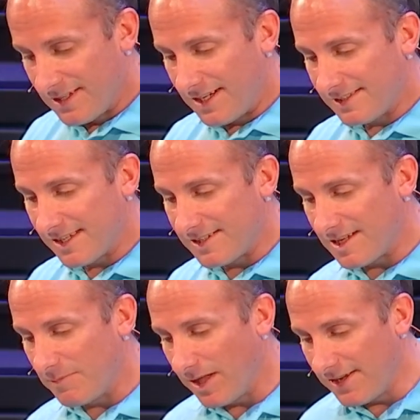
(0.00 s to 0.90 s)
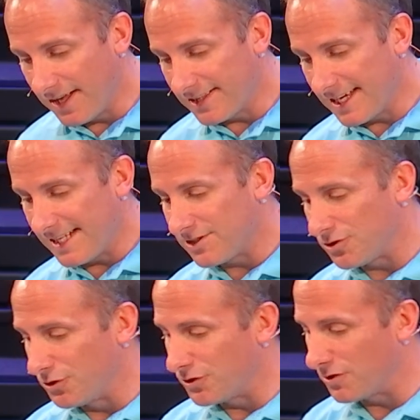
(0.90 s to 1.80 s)
And I said to them, let not the gates of
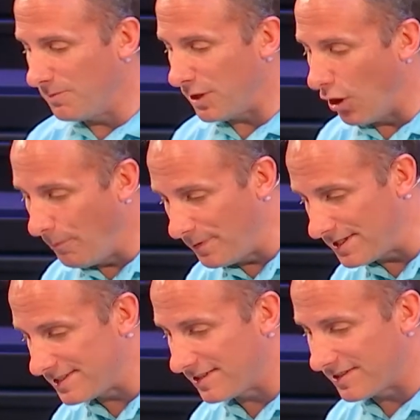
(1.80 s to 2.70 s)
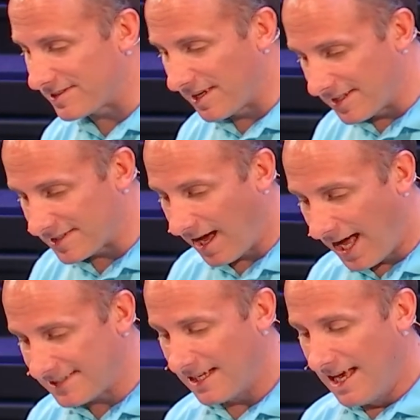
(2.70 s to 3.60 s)
Jerusalem be opened until the sun is
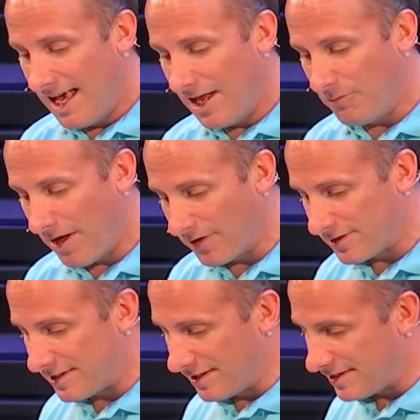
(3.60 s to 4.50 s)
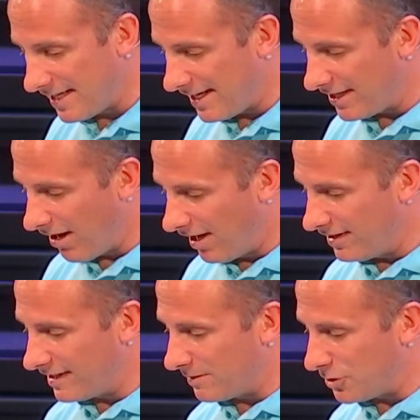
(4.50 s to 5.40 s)
hot. And while they're still standing
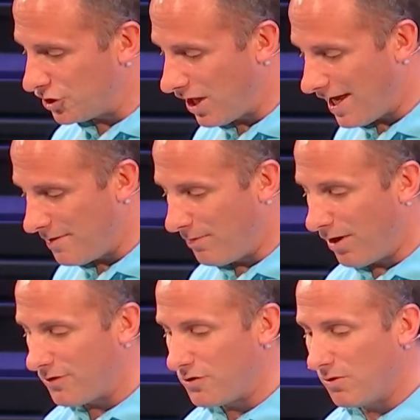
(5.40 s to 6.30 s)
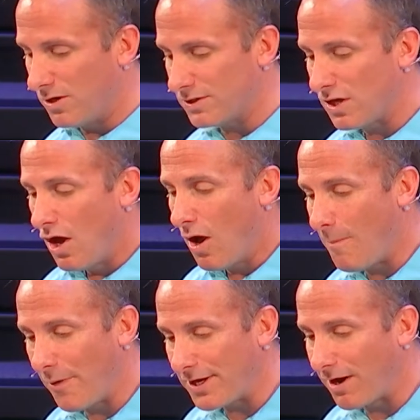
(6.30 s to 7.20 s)
guard, let them shut and bar the doors.
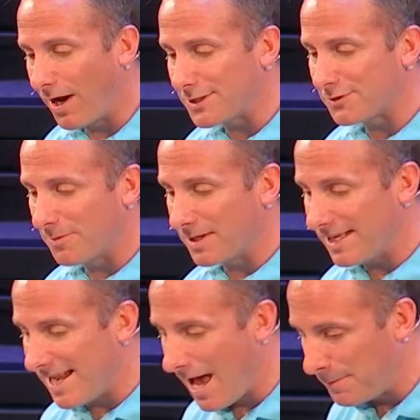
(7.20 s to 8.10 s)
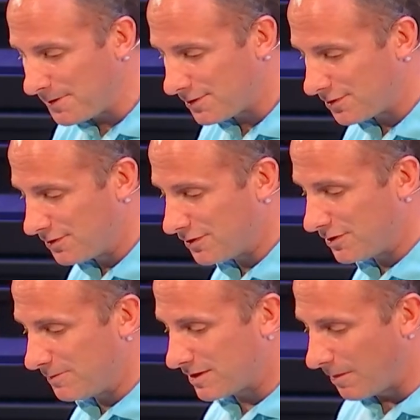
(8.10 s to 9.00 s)
Appoint guards from among the inhabitants of
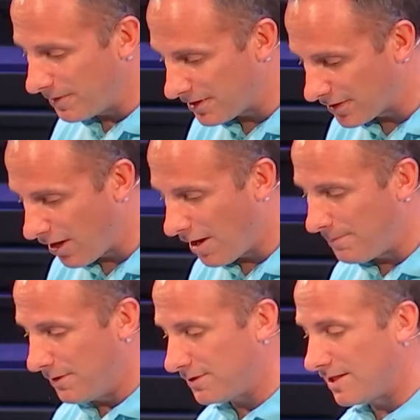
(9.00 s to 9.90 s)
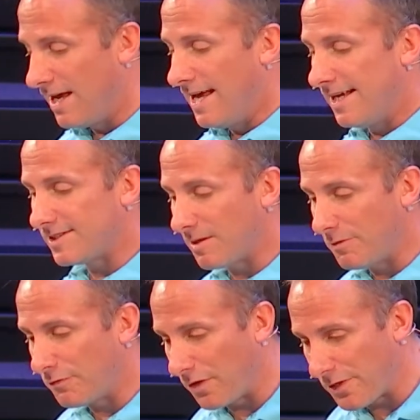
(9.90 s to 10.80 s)
Jerusalem, some at their guard posts and some
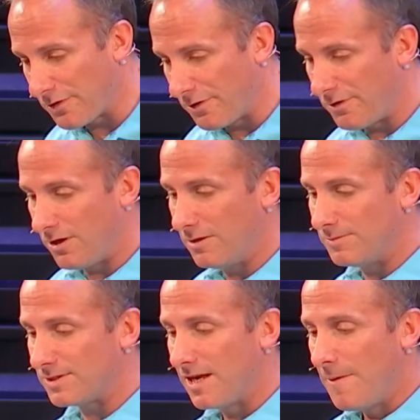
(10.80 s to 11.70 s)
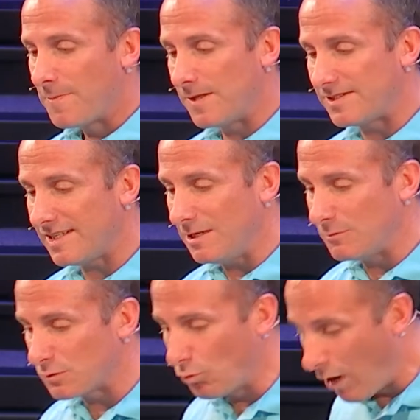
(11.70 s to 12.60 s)
in front of their own homes. The city
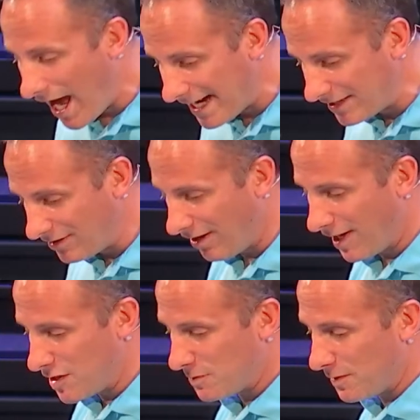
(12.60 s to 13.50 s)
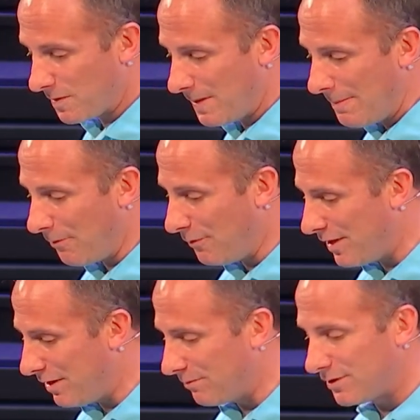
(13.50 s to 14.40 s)
was wide and large, but the people
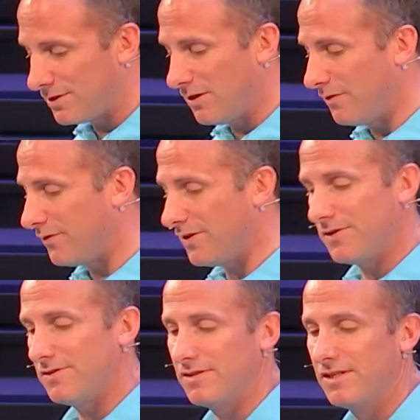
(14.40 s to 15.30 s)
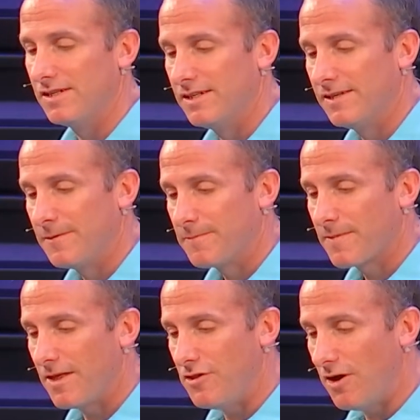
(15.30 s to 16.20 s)
within it were so few.
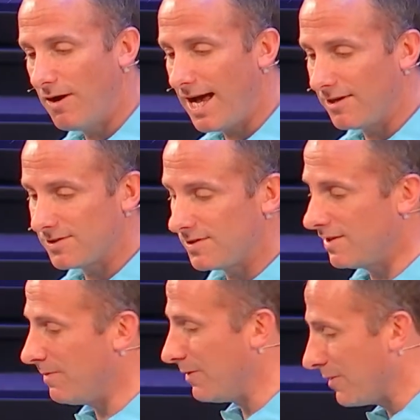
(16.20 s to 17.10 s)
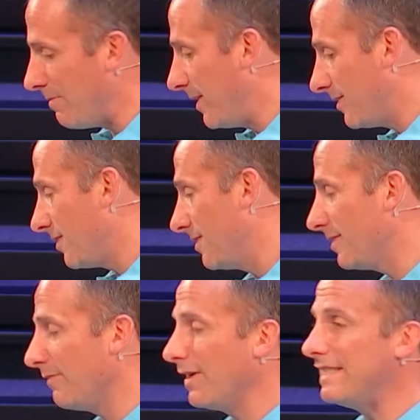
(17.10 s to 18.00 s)
And no houses had been rebuilt. So this is
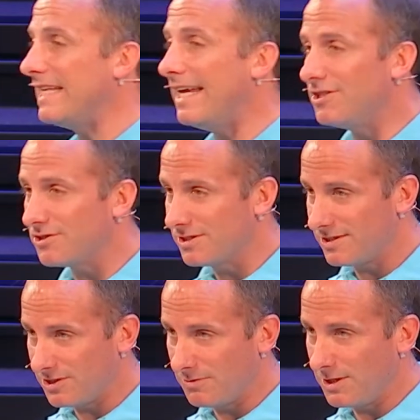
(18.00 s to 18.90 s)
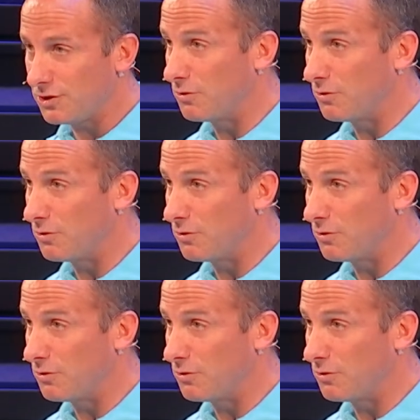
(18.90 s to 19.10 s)
a very dangerous situation.